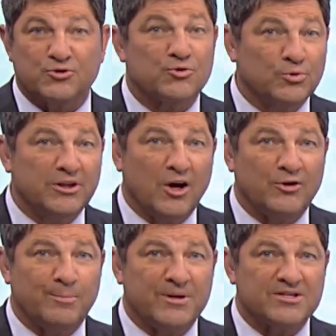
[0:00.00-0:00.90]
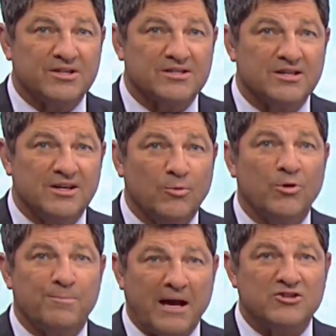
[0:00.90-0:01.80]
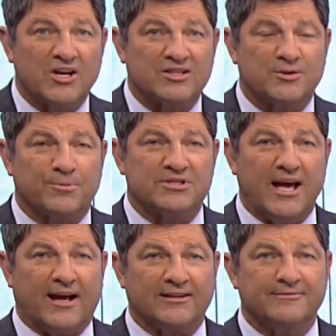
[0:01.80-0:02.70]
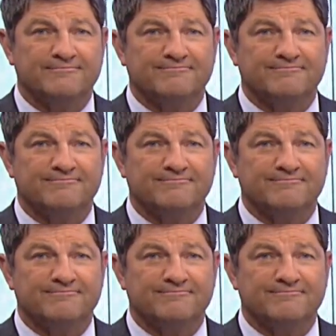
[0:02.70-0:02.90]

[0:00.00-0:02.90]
truly owned a business with paychecks to protect.